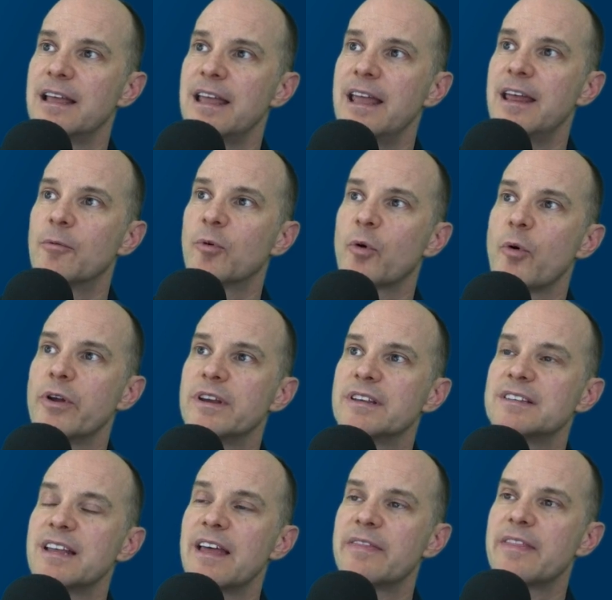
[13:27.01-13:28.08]
And we're going to
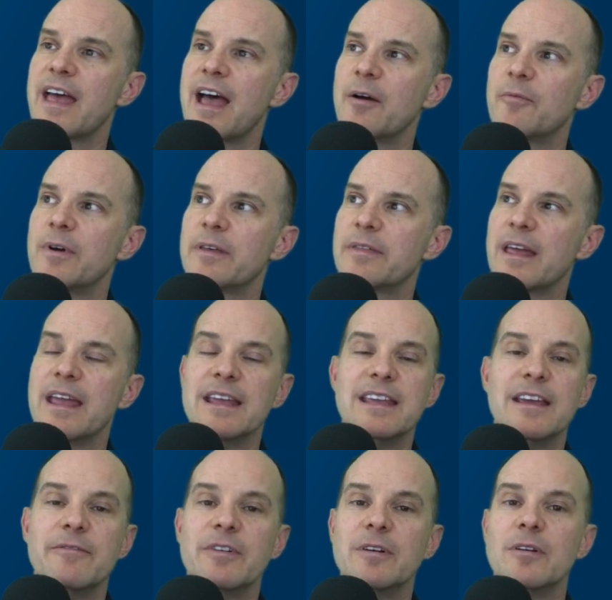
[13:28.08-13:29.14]
set that with a
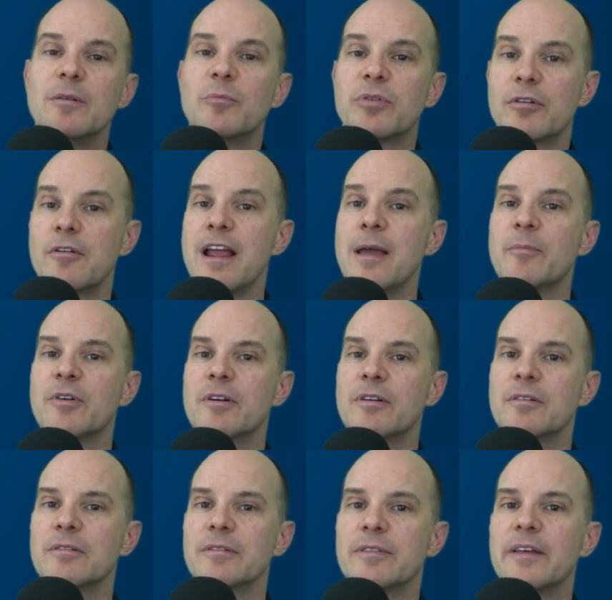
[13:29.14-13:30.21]
given
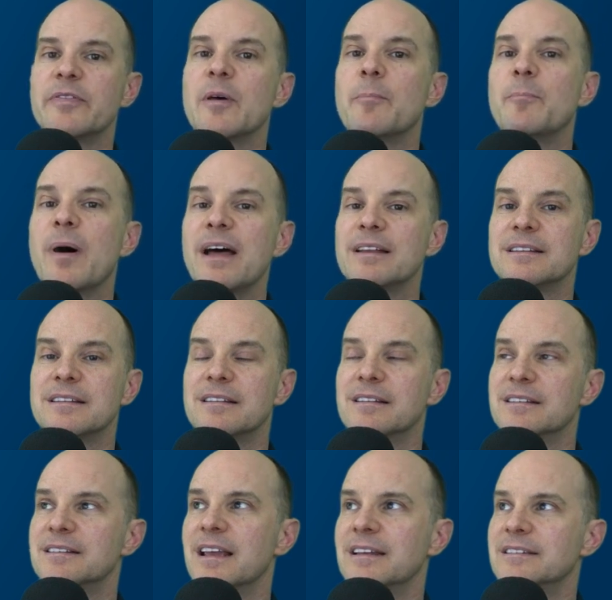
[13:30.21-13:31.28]
parameter that the button
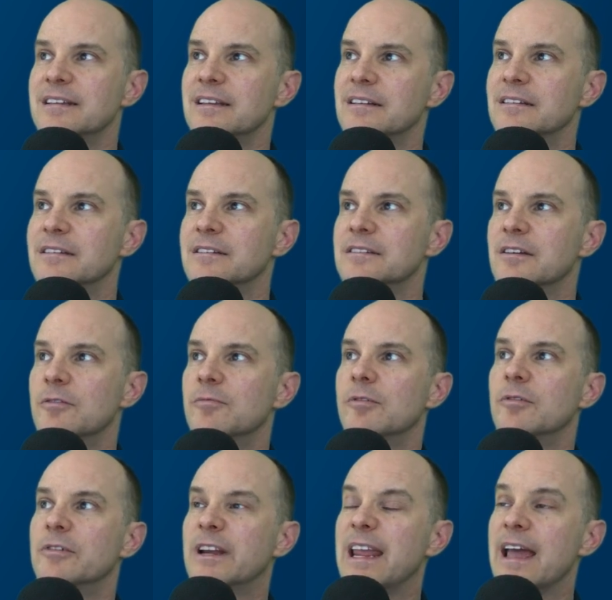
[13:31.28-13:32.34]
sent it. So
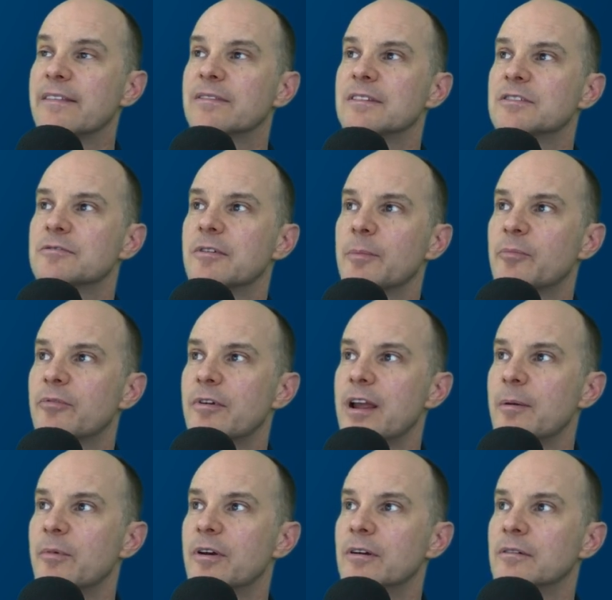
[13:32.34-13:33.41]
we'll get the script
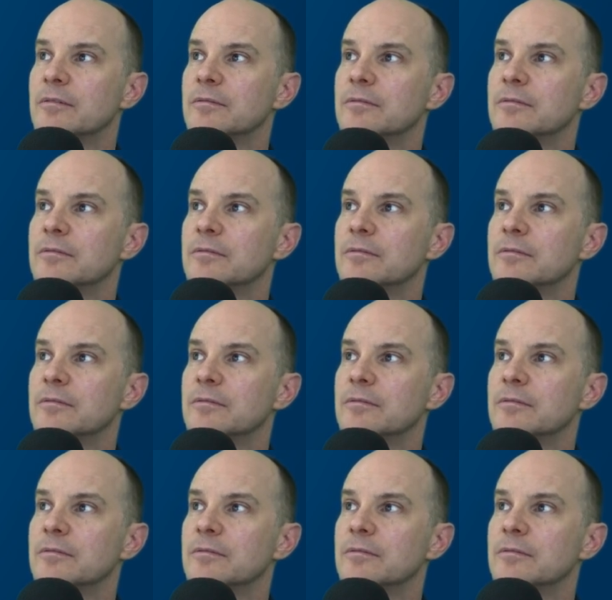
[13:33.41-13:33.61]
parameter.